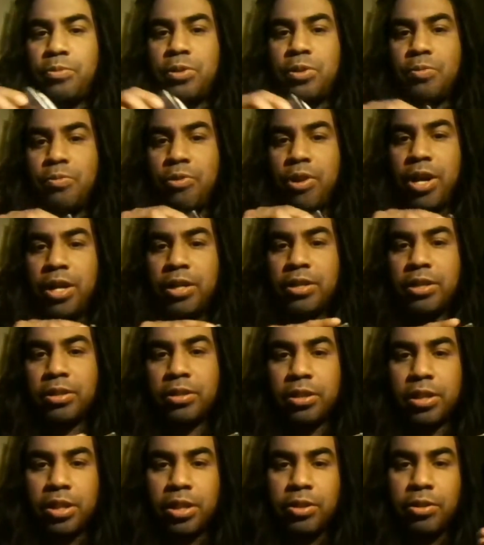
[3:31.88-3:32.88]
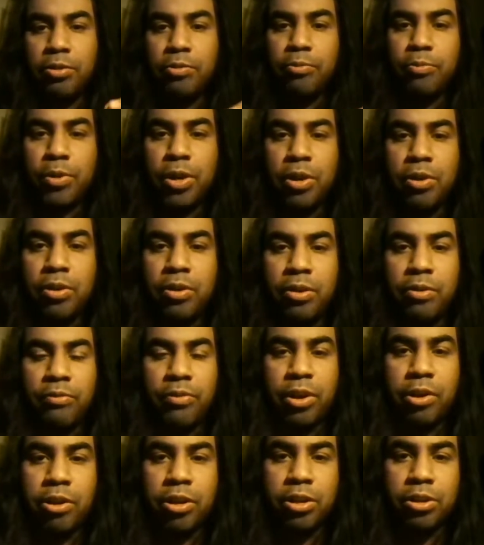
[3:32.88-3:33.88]
surprisingly very
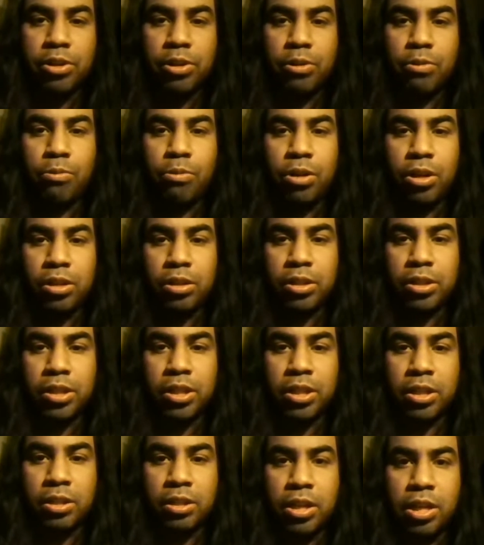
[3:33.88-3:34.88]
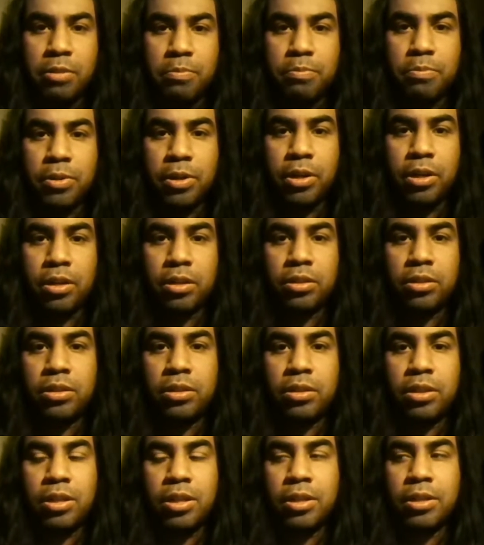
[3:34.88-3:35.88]
very good quality light
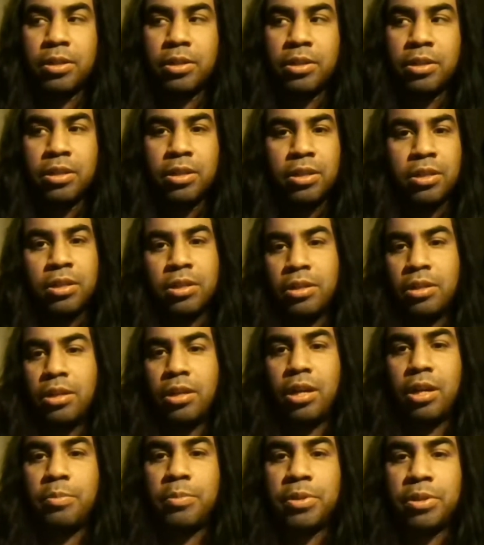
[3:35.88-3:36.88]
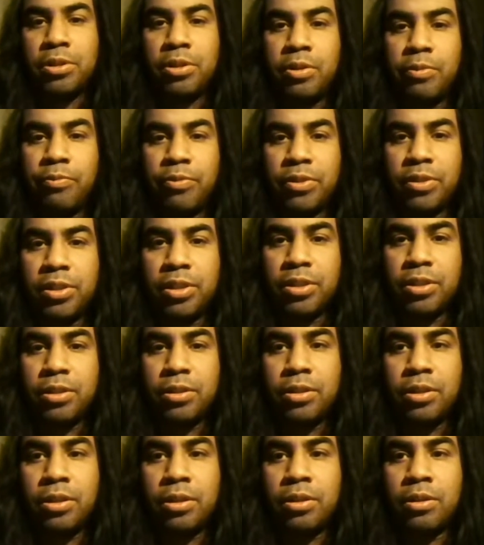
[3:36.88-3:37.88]
box. Like, I'm in love with
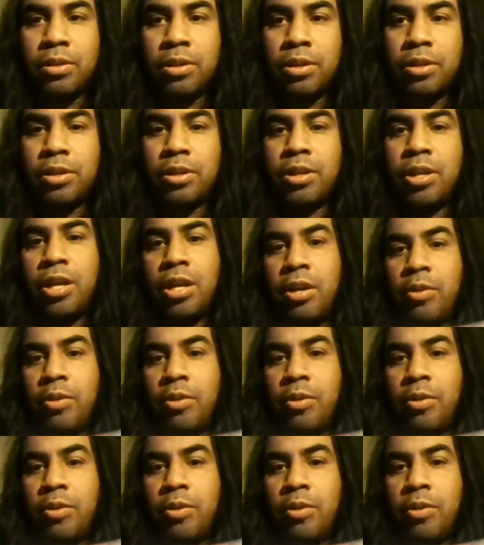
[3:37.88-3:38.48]
this thing, and it